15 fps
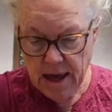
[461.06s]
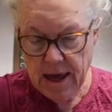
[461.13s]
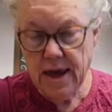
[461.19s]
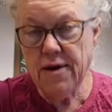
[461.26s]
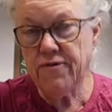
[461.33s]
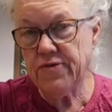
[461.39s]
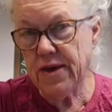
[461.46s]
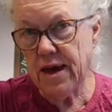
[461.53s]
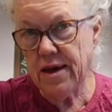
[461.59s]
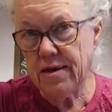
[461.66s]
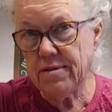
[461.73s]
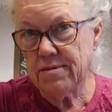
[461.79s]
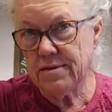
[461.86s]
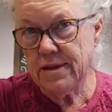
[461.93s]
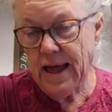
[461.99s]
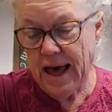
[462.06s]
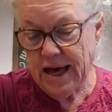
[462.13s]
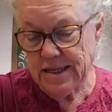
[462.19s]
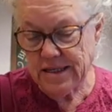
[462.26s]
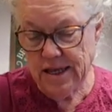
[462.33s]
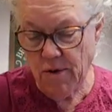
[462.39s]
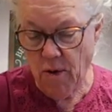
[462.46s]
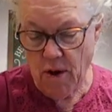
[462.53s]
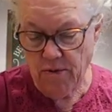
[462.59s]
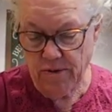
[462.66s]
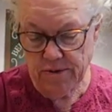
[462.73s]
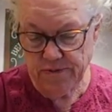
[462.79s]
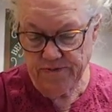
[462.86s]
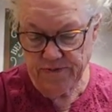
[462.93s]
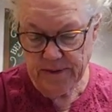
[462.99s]
If they last, they won't.
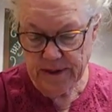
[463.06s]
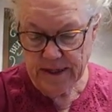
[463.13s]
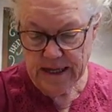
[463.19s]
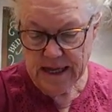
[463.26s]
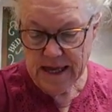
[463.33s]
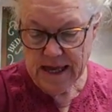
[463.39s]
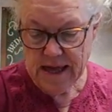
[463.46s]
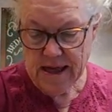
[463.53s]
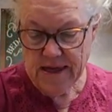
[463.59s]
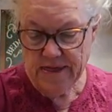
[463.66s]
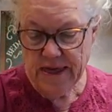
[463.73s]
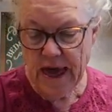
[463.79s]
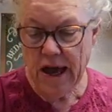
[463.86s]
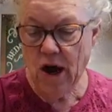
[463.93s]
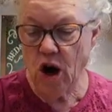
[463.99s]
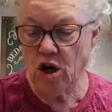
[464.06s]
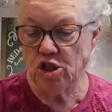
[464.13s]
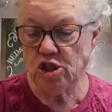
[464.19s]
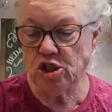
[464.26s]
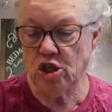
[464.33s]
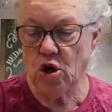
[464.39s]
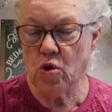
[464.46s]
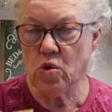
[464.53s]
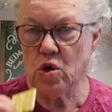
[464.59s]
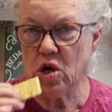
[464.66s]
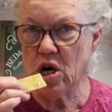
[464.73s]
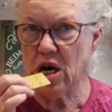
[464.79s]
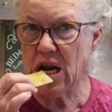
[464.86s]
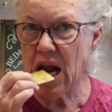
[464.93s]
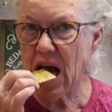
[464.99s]
They are so
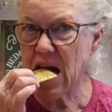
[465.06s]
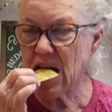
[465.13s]
good.